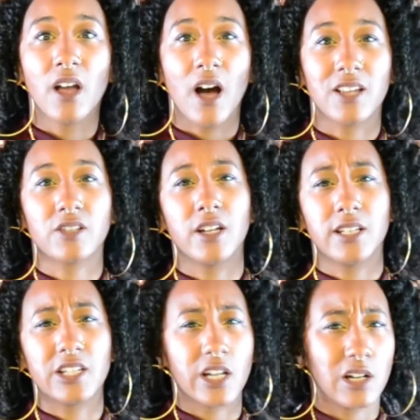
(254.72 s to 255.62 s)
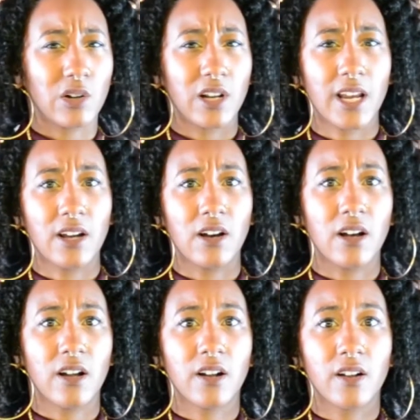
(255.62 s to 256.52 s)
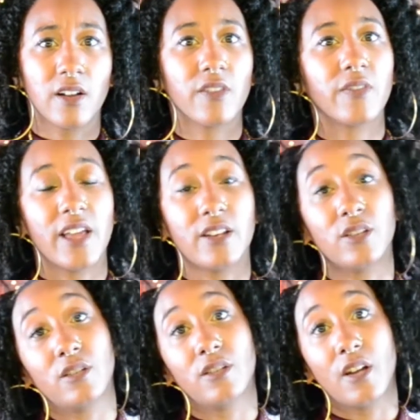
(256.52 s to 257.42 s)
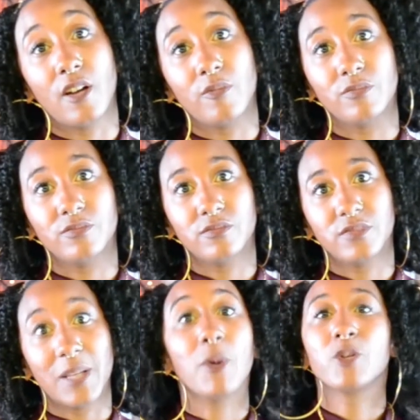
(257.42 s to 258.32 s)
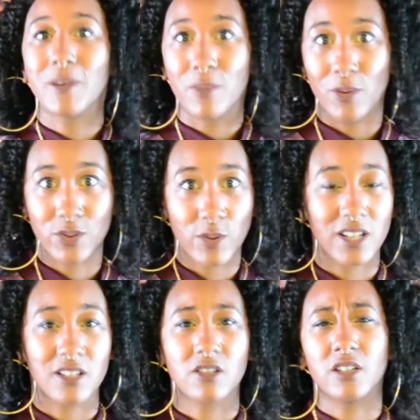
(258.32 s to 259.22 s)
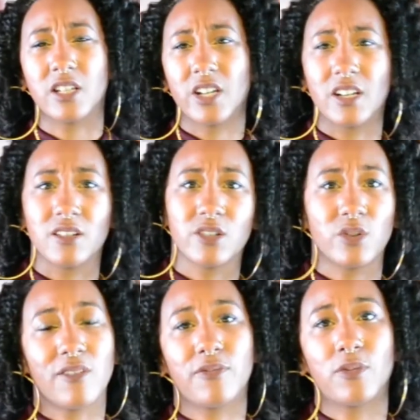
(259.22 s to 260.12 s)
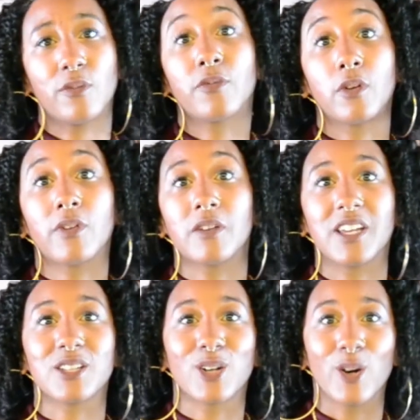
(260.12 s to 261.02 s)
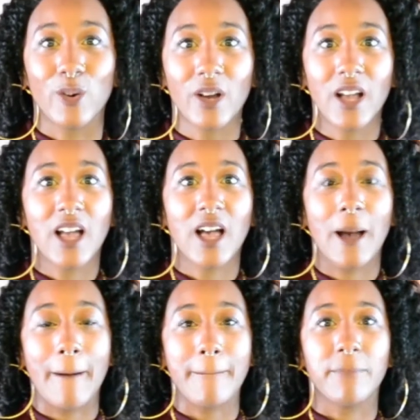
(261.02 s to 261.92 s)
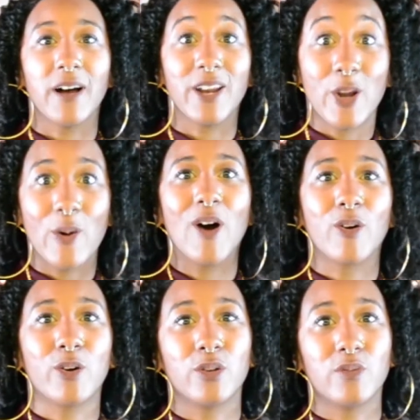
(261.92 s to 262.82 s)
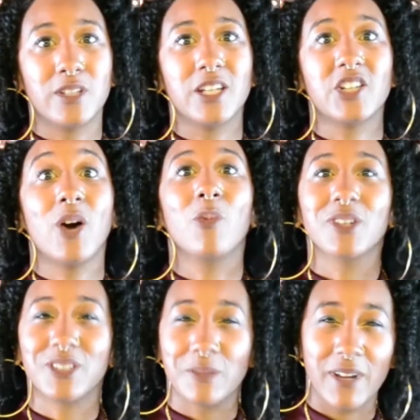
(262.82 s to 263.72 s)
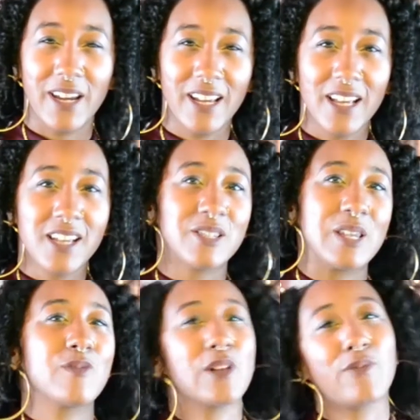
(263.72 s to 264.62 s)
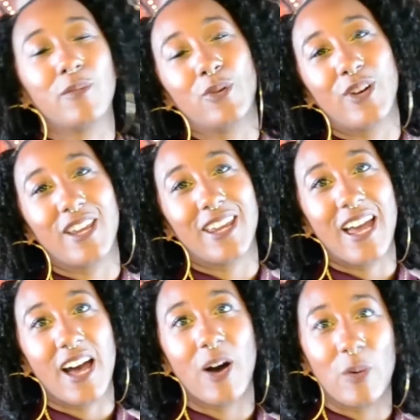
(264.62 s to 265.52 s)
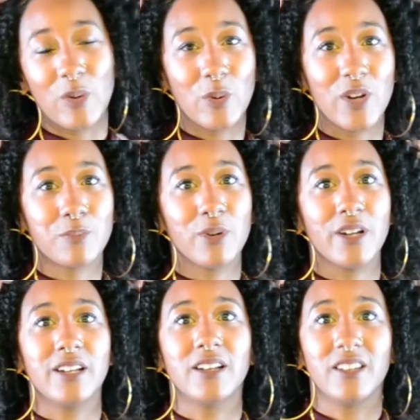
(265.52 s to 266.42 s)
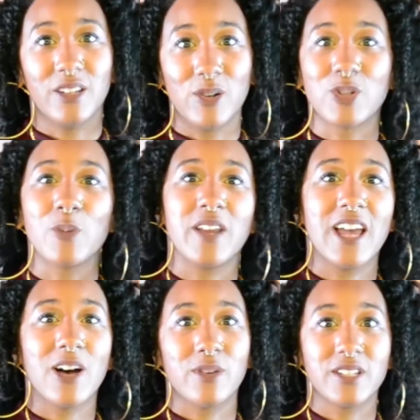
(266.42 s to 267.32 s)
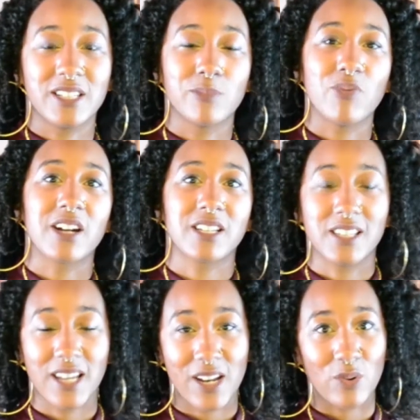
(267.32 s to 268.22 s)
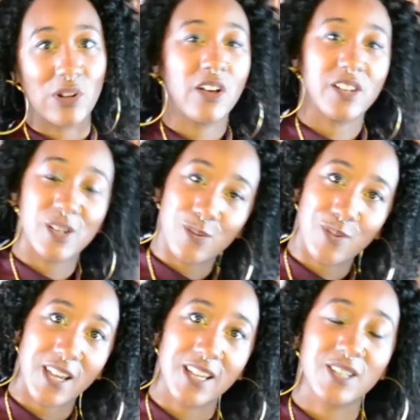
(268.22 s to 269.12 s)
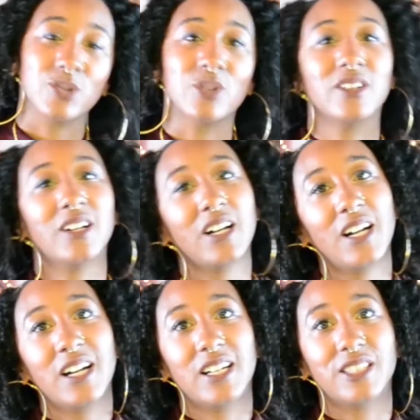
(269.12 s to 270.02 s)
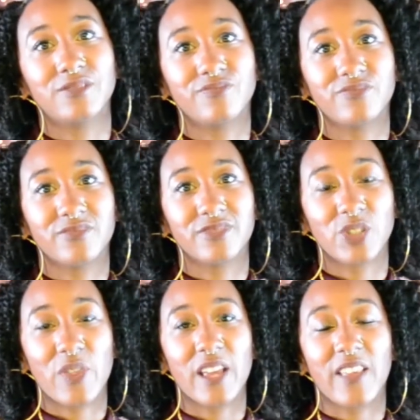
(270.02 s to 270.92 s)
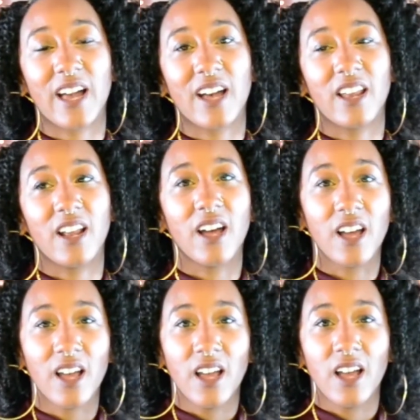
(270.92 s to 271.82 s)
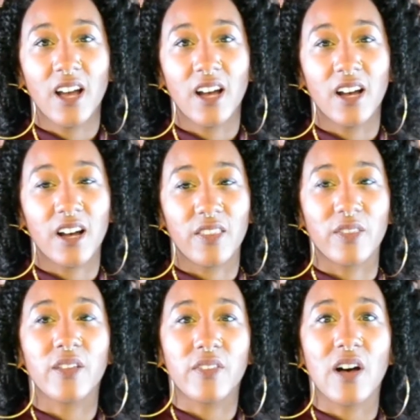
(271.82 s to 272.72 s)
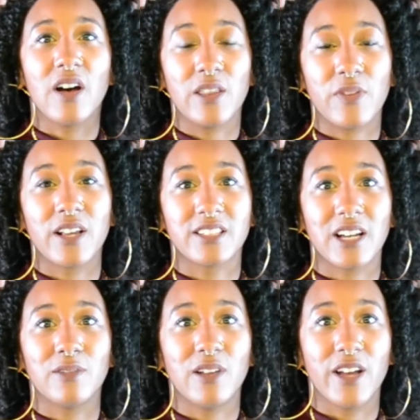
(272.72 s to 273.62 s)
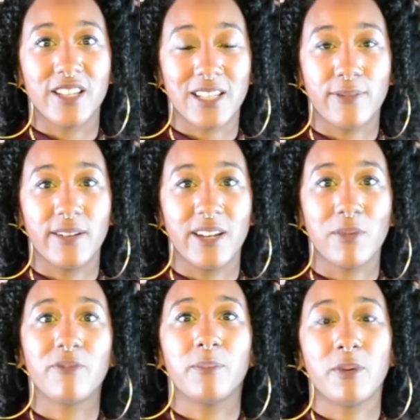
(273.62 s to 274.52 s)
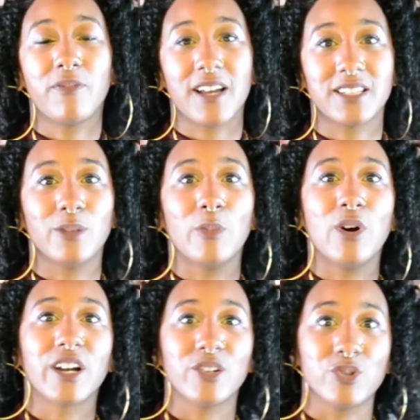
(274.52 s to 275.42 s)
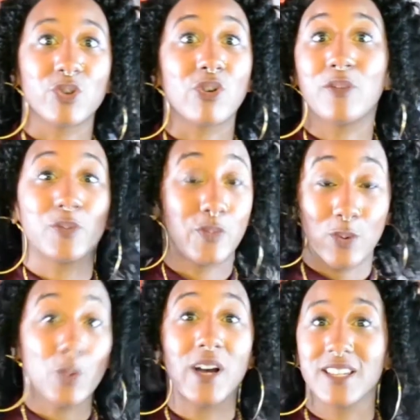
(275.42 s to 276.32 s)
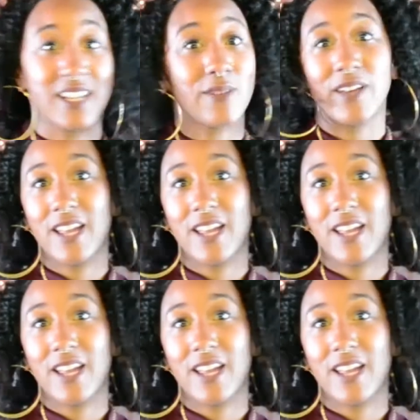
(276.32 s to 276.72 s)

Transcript: I started DJing a lot later than most people. So I didn't start DJing until like four or five years ago. But I know how good of a DJ I want to be. So even if I'm not it yet, I will always put in, you know, so many hours into practicing or learning new things. Or so I think that kind of the early things that I've learned is definitely perfecting and working on your craft. Always, it never